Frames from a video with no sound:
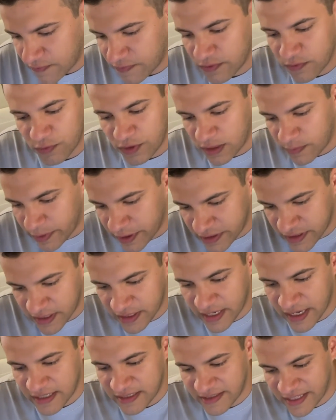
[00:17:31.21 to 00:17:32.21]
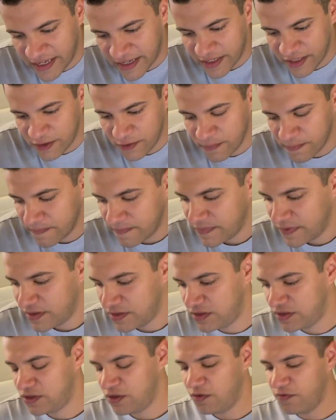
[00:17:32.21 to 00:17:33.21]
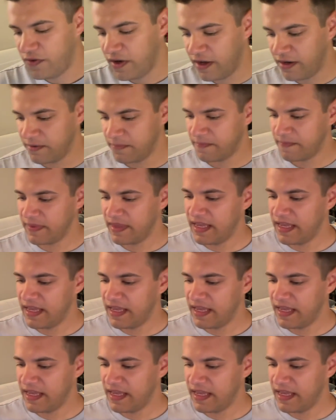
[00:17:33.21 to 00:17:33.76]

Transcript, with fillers: Really appreciate it, guys. Thank you. This is so fun.